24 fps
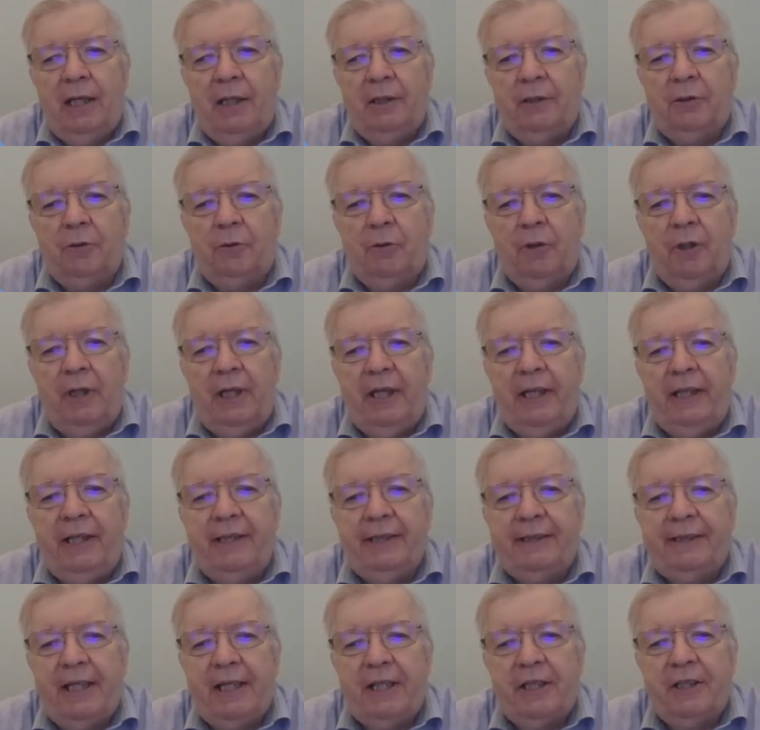So in the
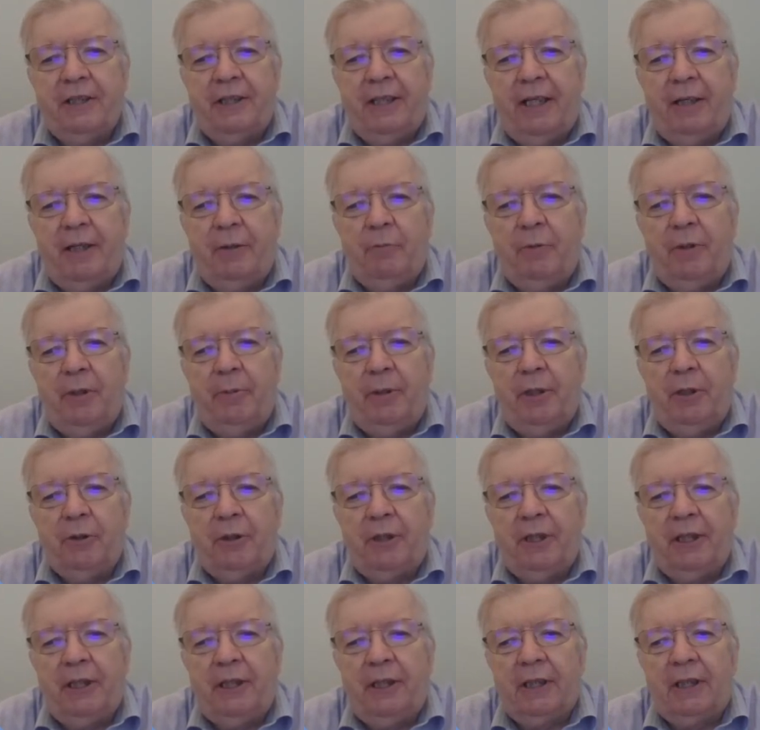session then we'll be
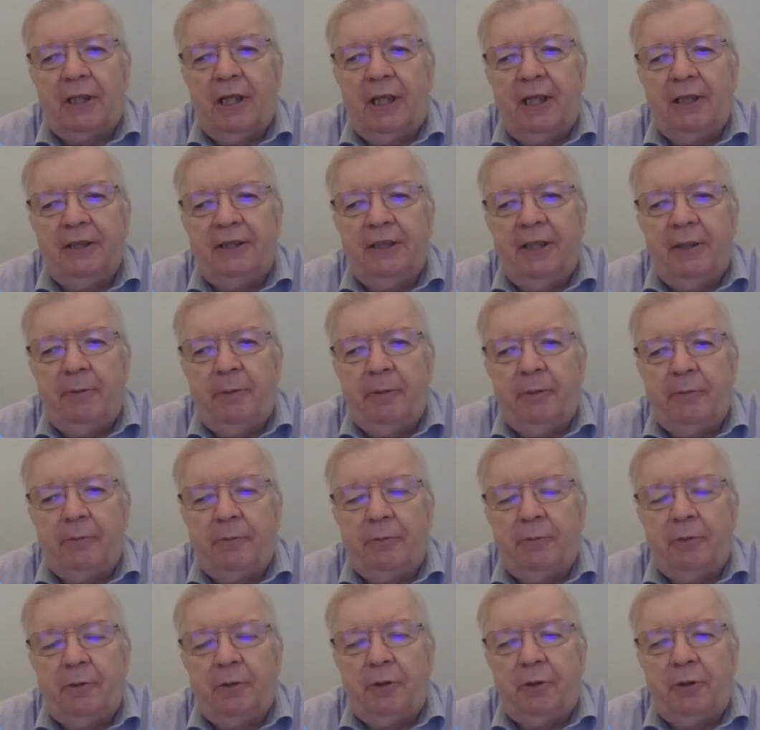looking at the concept of
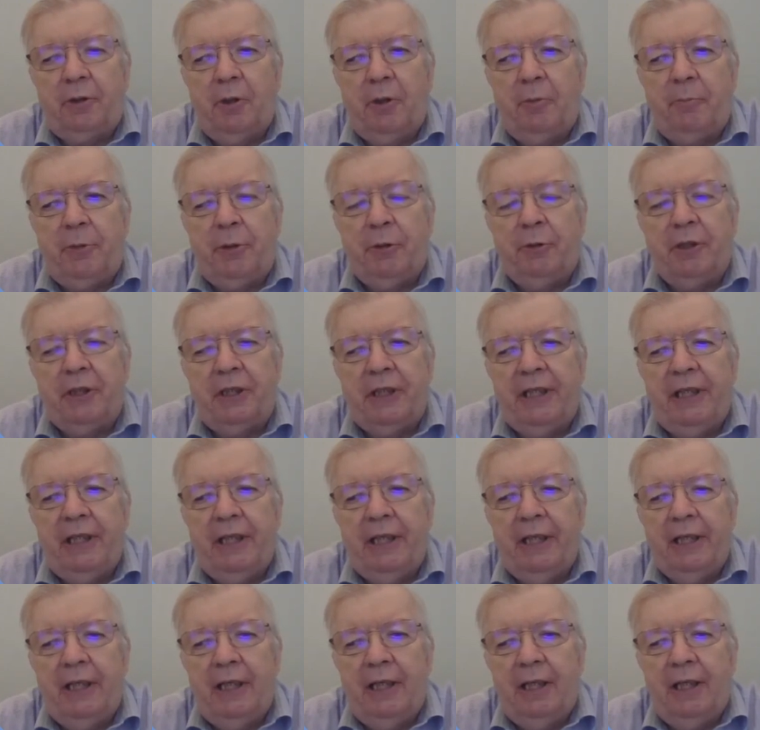community
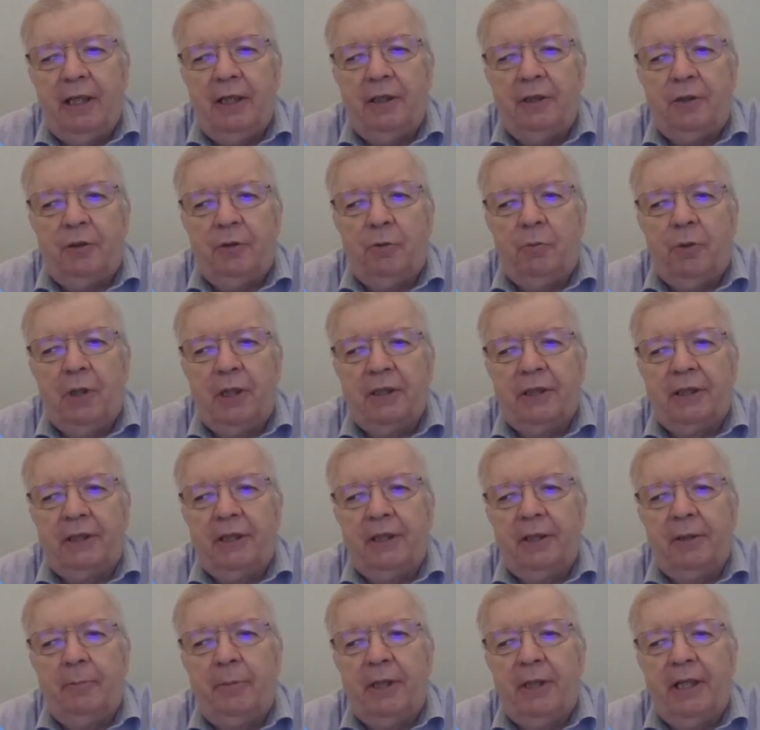and to what it
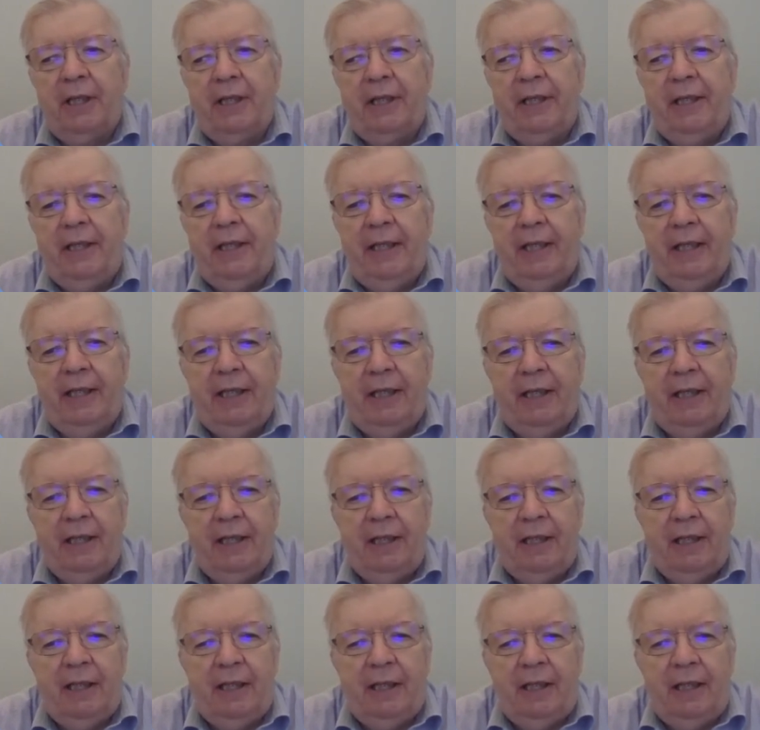can apply,
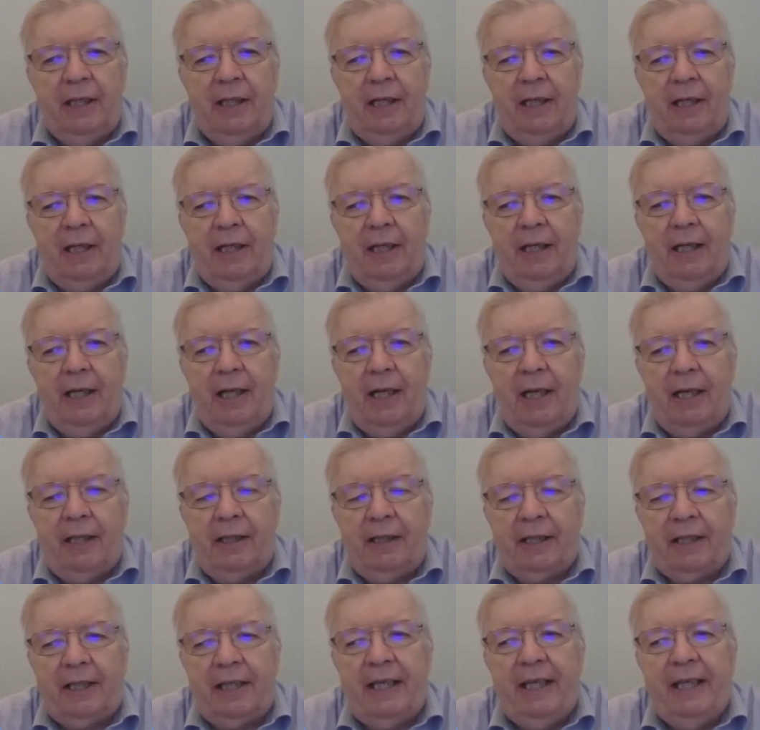at
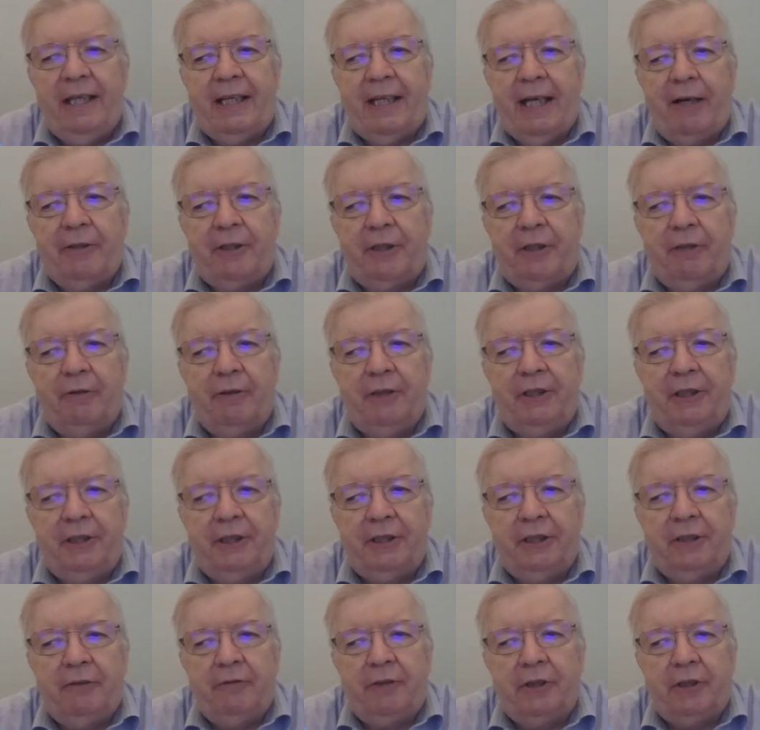the key
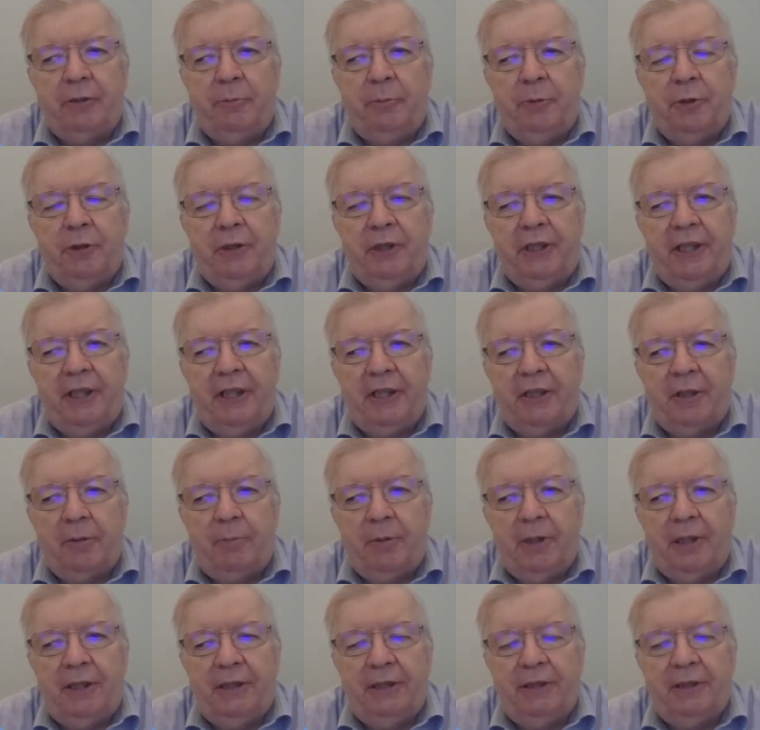characteristics of a community
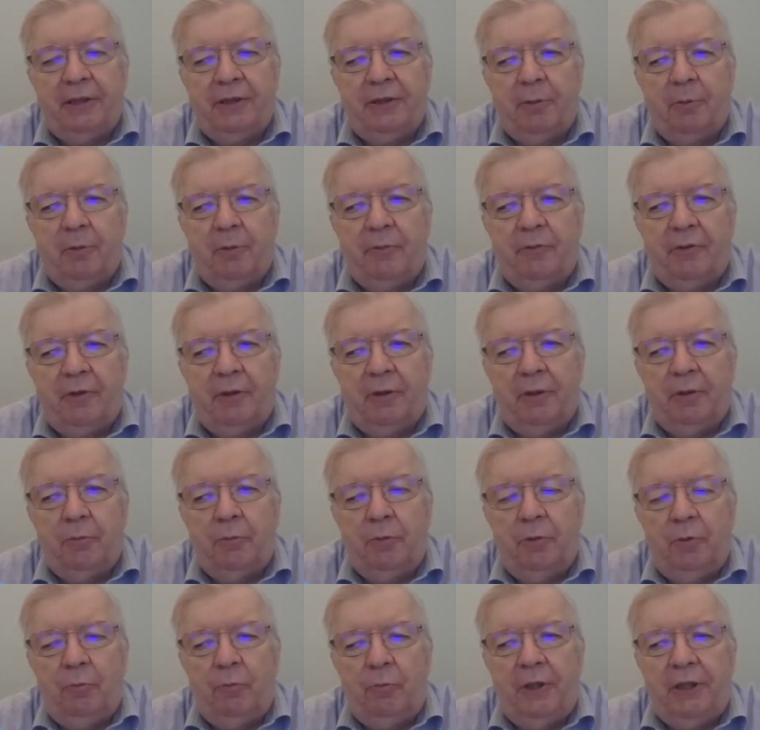enterprise, some of the
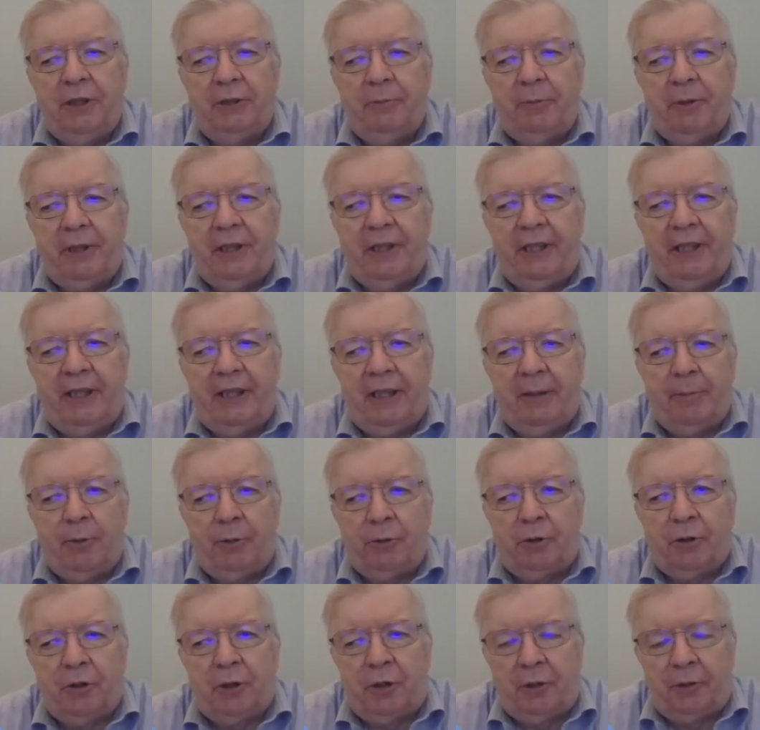ways we can think
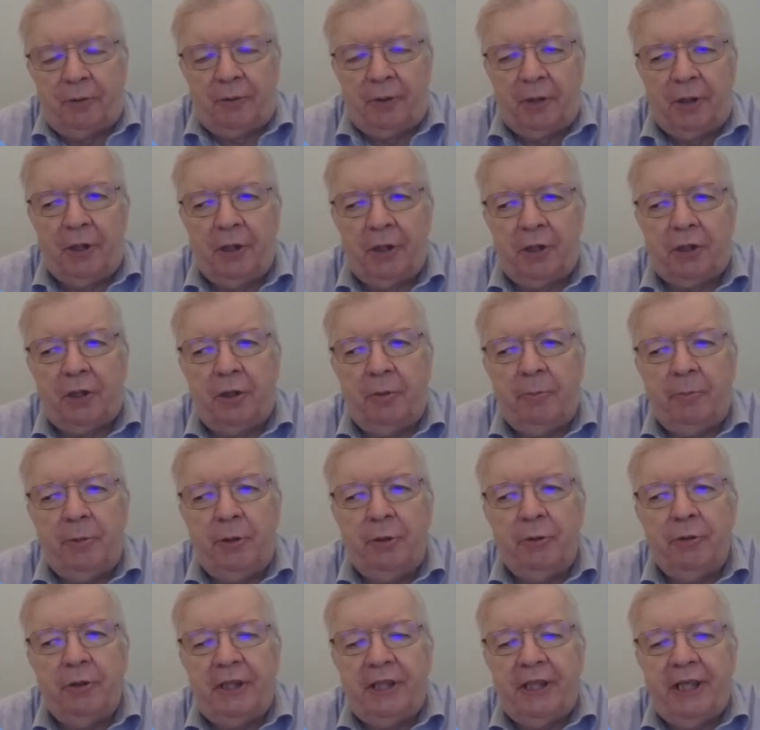about the
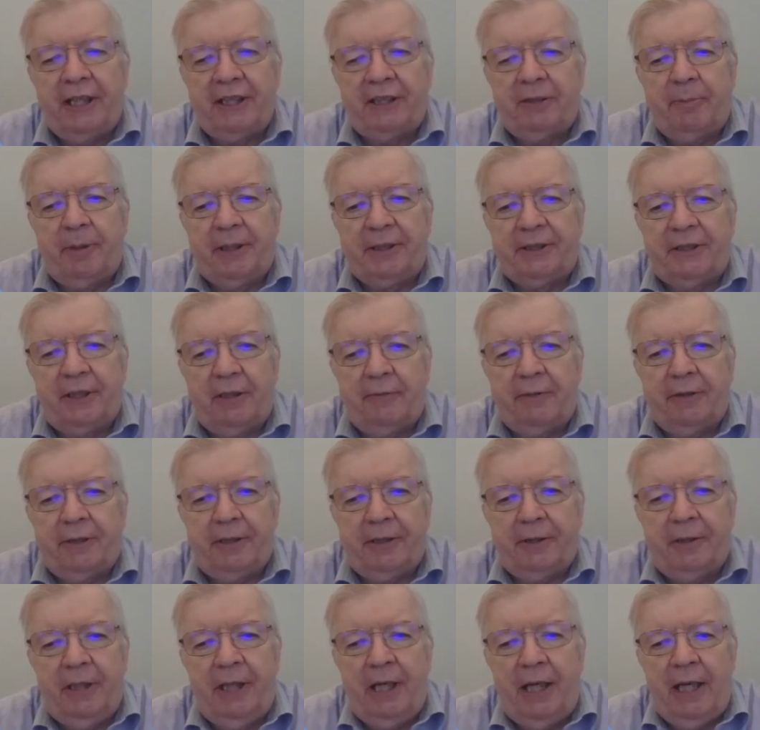community aspects of
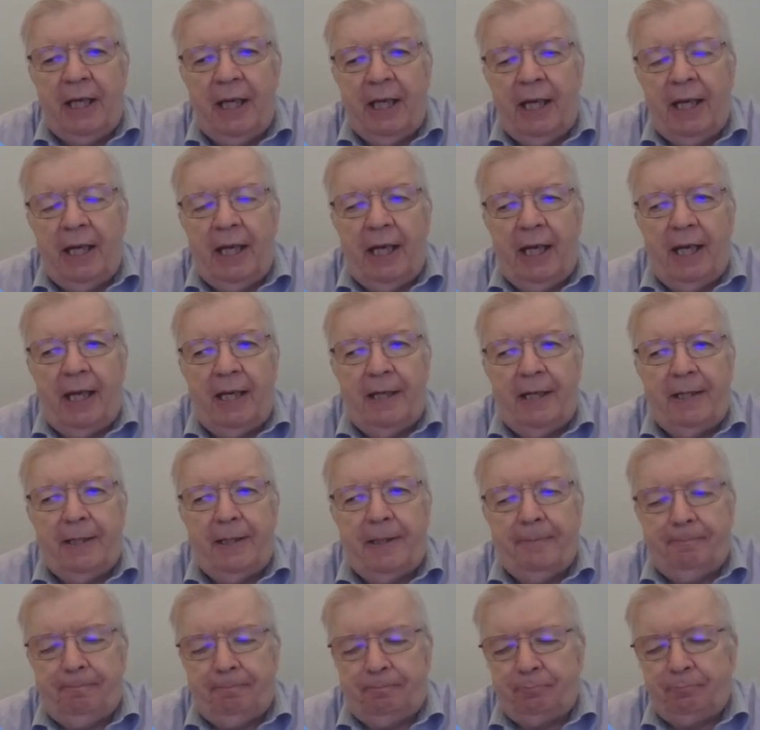it,
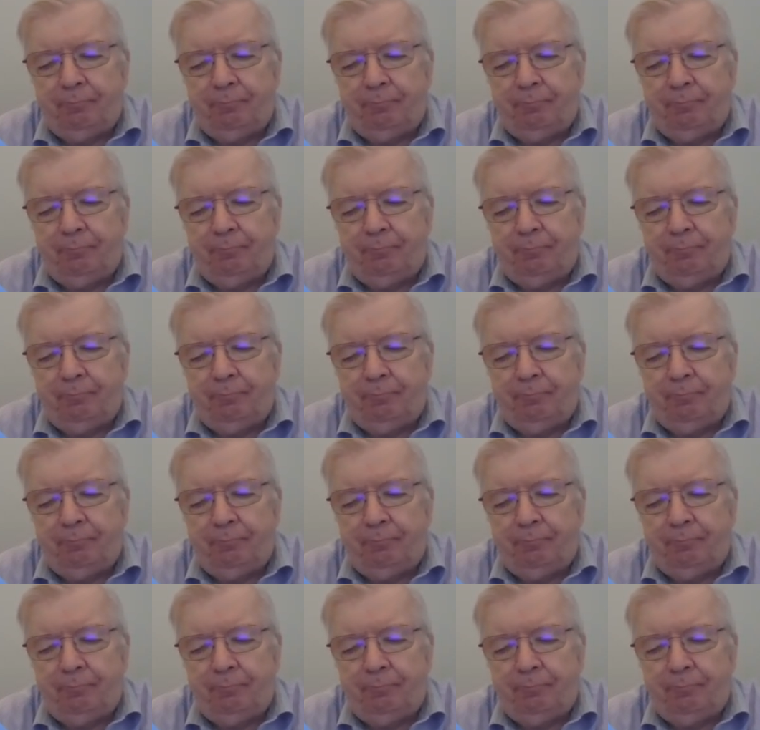and